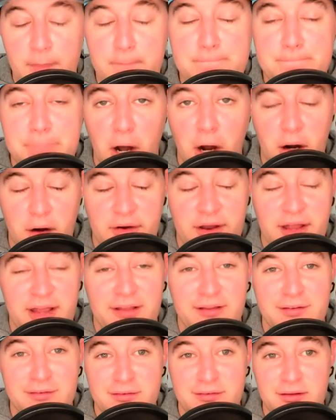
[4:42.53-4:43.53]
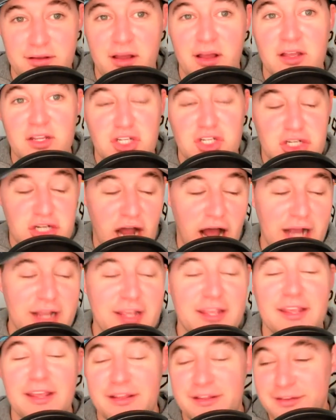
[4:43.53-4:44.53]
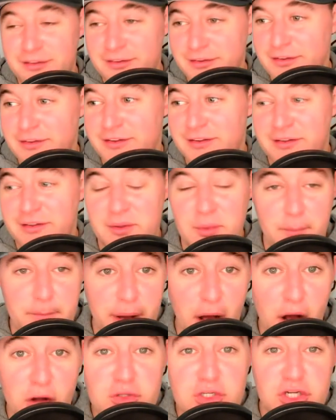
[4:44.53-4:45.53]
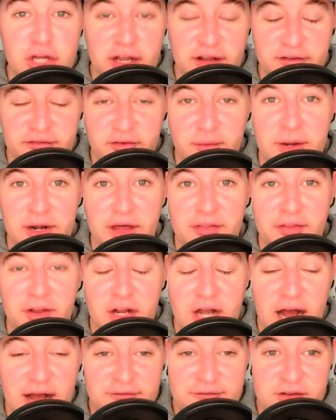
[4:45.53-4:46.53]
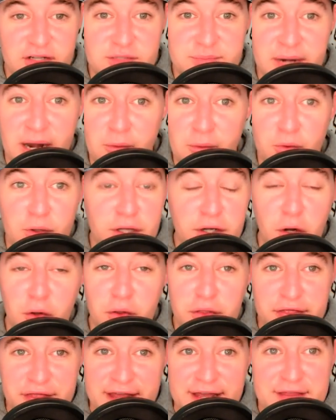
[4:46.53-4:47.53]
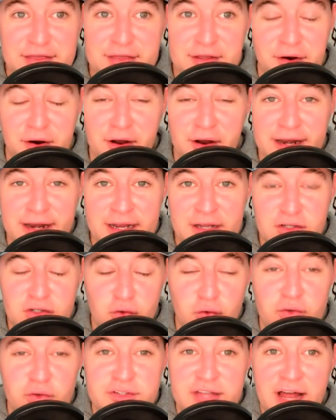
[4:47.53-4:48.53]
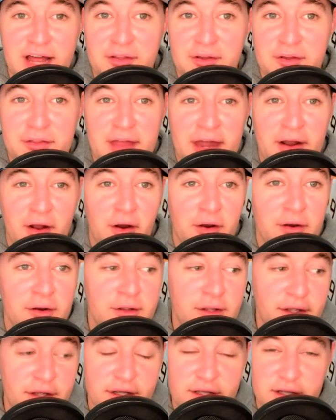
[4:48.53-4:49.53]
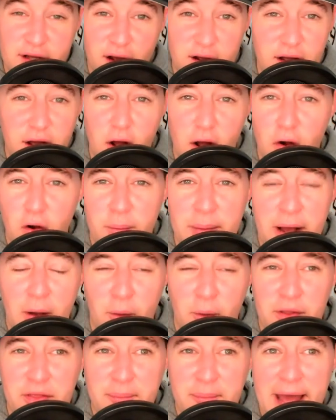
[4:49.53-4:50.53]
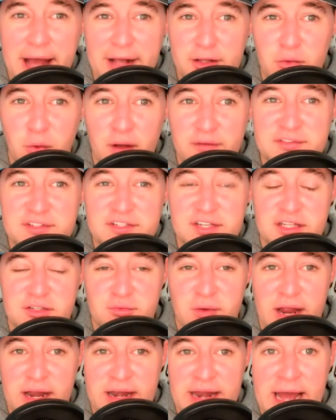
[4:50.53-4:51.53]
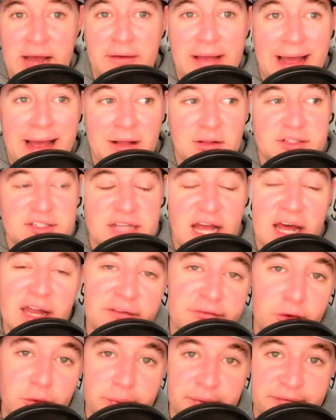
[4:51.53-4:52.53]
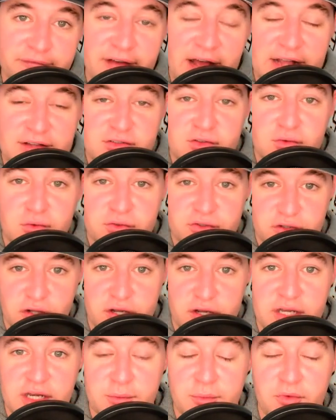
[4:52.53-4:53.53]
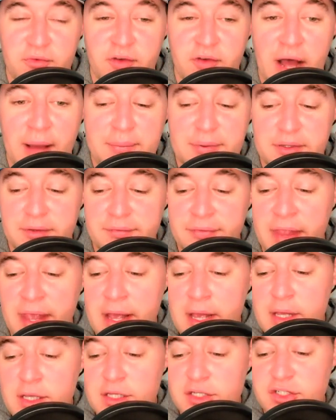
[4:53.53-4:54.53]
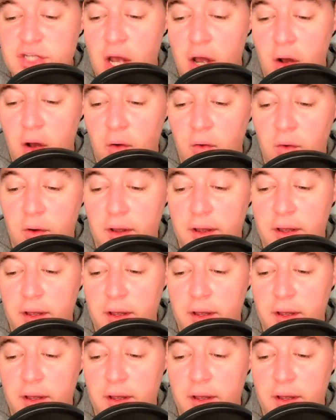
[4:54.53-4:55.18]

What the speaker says: barring a shocking poaching from another conference, but I really don't think there are any schools out there that are gung-ho about where the Pac-12 sits right now outside of Group of Five schools looking to move up. So